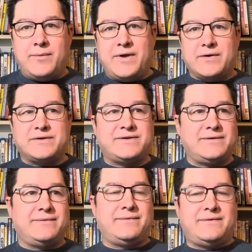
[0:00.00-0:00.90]
There's
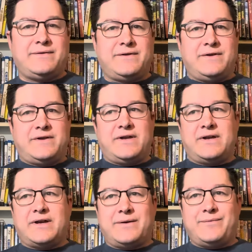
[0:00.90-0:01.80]

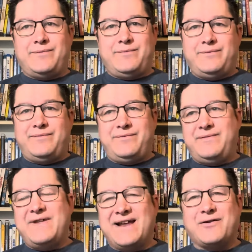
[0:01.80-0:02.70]
the
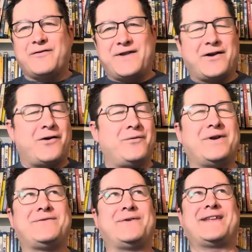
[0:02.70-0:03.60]
I don't know if they call it,
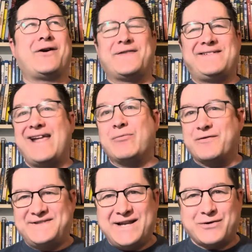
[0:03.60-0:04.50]
what they call it, the Chamber
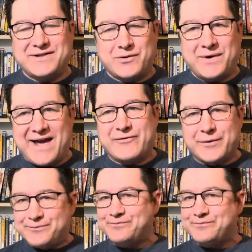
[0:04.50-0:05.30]
of Secrets or whatever.